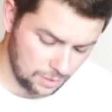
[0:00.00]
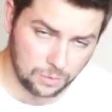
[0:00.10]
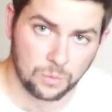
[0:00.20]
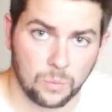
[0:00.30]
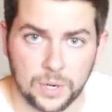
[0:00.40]
know,
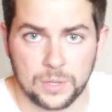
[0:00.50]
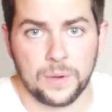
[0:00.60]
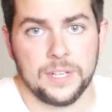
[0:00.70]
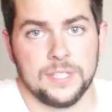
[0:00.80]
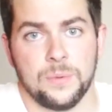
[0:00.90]
what do you
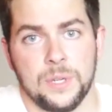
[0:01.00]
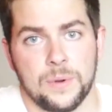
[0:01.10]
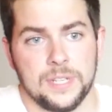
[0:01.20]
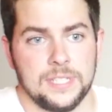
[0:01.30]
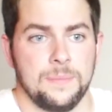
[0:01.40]
want
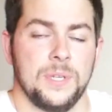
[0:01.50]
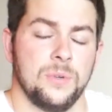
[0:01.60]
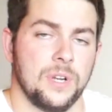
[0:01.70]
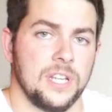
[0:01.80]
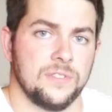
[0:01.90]
to see me
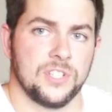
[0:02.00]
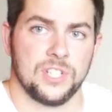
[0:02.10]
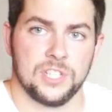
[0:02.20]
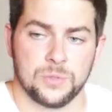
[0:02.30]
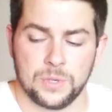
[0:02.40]
do in ice
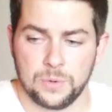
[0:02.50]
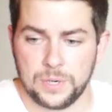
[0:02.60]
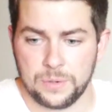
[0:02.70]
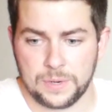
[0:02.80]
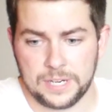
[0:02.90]
fishing this winter? What
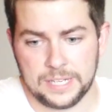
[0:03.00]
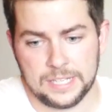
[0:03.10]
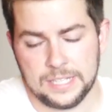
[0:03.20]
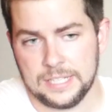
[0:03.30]
do you want to?